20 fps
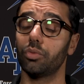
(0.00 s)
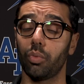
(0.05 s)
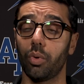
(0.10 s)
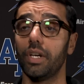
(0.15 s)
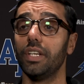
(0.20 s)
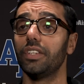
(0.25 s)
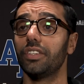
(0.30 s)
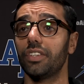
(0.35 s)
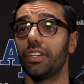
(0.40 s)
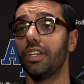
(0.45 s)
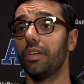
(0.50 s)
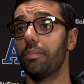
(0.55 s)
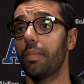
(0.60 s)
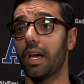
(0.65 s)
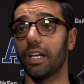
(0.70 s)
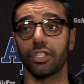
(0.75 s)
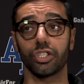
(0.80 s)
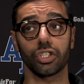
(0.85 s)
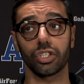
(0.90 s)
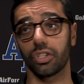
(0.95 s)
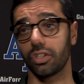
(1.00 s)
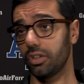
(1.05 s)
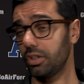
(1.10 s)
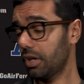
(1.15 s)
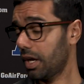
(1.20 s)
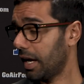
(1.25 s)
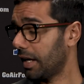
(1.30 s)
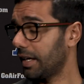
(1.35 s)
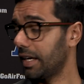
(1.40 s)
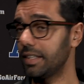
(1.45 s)
23 match
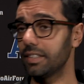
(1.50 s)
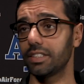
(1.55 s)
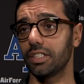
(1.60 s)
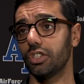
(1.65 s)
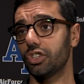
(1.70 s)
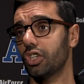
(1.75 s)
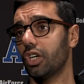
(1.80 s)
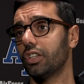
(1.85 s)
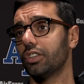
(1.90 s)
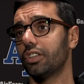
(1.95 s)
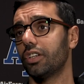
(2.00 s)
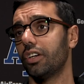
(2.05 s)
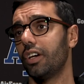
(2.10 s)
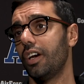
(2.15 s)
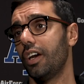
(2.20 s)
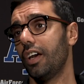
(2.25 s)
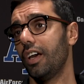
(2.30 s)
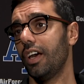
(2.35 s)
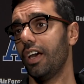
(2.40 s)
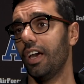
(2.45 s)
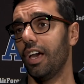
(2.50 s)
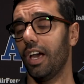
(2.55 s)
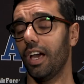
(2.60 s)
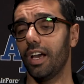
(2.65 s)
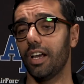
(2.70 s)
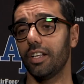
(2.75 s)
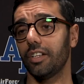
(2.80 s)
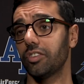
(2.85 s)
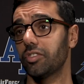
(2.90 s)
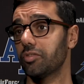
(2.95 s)
against each other.
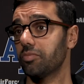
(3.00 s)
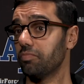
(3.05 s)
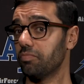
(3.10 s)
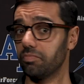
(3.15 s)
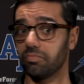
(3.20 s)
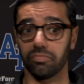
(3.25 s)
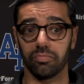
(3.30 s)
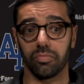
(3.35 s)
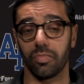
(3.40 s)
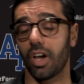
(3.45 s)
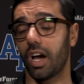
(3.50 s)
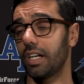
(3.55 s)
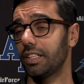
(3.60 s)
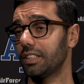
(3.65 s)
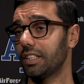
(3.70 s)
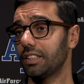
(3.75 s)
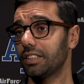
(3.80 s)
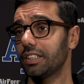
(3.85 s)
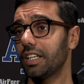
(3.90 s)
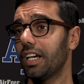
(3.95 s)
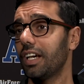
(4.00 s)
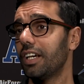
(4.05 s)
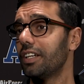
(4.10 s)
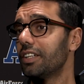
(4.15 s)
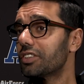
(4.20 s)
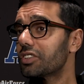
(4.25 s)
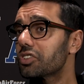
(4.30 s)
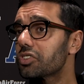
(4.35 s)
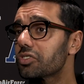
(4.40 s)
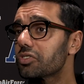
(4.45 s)
And as I say,
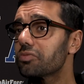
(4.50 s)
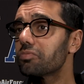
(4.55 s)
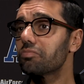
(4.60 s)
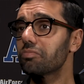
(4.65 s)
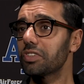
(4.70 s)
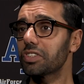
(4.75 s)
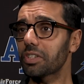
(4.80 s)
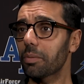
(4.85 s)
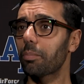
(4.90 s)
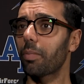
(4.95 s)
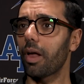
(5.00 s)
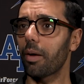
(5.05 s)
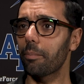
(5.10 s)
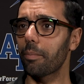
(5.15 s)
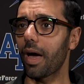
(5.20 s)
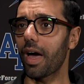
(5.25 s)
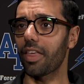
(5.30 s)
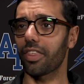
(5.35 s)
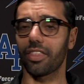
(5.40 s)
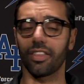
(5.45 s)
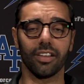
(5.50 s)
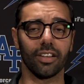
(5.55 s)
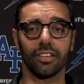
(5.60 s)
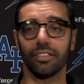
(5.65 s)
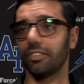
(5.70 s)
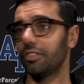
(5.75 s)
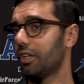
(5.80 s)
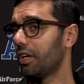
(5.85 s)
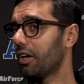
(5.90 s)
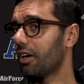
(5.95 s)
it's it's a bloodbath.
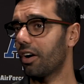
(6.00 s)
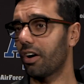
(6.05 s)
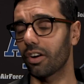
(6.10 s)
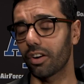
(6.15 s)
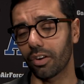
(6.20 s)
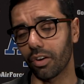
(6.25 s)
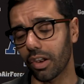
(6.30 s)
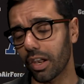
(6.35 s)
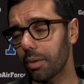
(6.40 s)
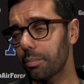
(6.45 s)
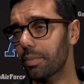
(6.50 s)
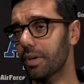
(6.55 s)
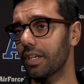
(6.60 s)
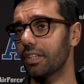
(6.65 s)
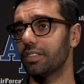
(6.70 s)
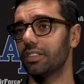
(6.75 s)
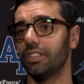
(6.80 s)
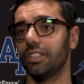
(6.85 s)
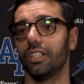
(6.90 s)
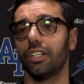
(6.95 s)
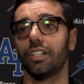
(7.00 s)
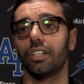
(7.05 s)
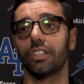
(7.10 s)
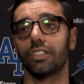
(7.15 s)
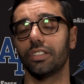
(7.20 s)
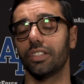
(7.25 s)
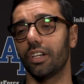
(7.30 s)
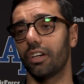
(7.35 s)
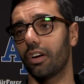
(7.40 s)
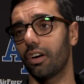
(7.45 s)
There are Olympians there,
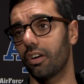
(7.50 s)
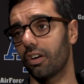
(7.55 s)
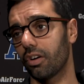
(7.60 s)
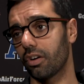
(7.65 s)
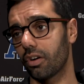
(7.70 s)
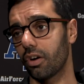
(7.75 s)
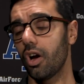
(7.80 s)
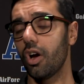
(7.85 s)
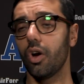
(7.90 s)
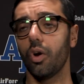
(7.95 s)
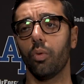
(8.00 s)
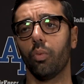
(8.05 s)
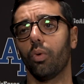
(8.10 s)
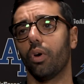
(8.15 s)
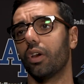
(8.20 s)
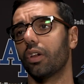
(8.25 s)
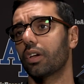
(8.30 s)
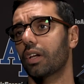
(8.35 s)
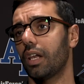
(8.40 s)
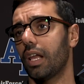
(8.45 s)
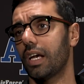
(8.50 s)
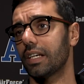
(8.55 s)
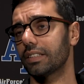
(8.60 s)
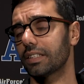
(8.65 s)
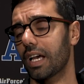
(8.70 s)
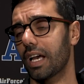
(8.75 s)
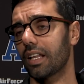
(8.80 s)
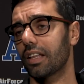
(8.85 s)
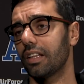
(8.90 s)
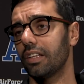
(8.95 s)
there are world-class
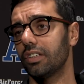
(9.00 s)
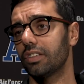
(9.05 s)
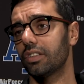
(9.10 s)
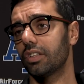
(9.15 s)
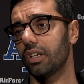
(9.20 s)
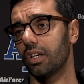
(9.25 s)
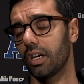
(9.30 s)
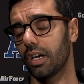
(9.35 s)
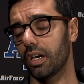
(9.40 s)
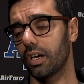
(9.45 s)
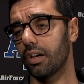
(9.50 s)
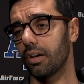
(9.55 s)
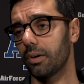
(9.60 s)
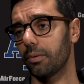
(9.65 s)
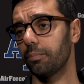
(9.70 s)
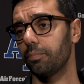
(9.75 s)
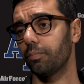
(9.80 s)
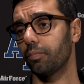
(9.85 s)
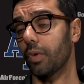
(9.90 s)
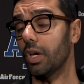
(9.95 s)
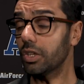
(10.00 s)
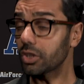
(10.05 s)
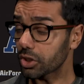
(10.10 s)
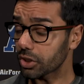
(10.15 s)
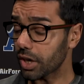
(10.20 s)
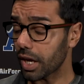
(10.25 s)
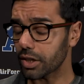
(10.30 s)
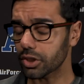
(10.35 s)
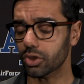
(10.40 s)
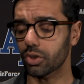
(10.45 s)
athletes, um,
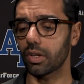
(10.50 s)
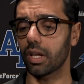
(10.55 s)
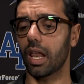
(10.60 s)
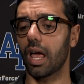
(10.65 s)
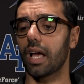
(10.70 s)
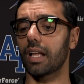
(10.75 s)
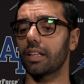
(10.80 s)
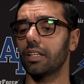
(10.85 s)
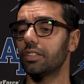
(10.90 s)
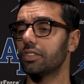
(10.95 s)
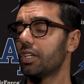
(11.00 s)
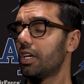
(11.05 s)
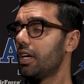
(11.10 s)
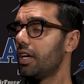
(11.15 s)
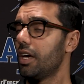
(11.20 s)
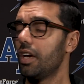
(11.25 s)
international athletes,